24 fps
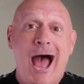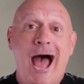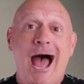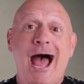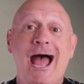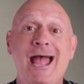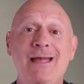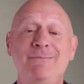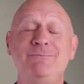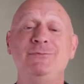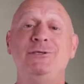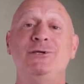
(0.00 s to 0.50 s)

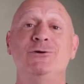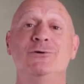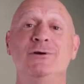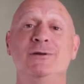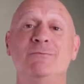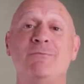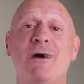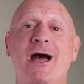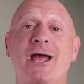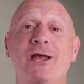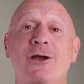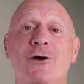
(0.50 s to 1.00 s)
I'm
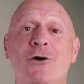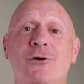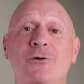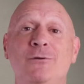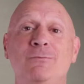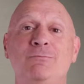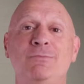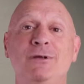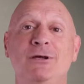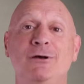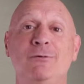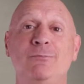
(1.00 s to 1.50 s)
doing my
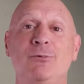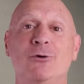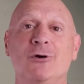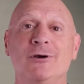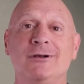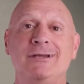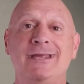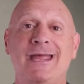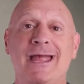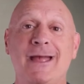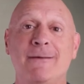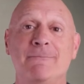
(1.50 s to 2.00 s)
own
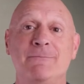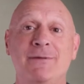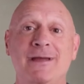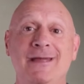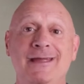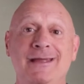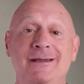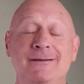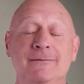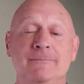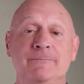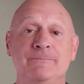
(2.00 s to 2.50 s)
billboard
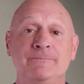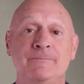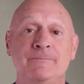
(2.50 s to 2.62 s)
campaign.